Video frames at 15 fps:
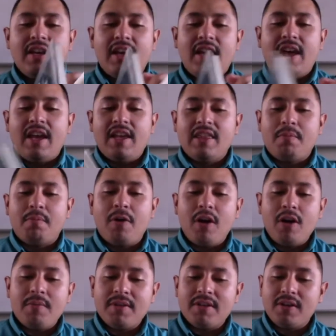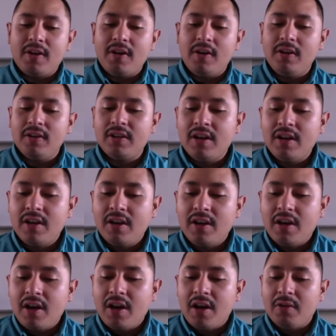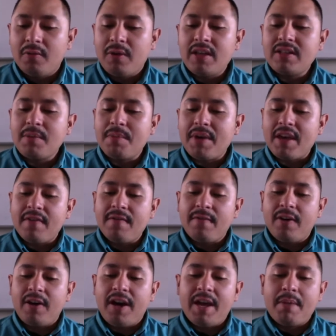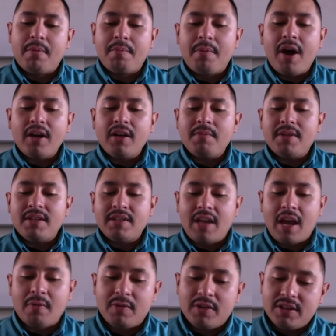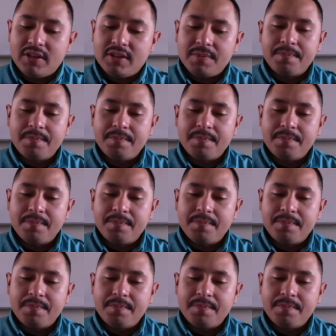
And the poem is called A Recipe for a Hippopotamus Sandwich.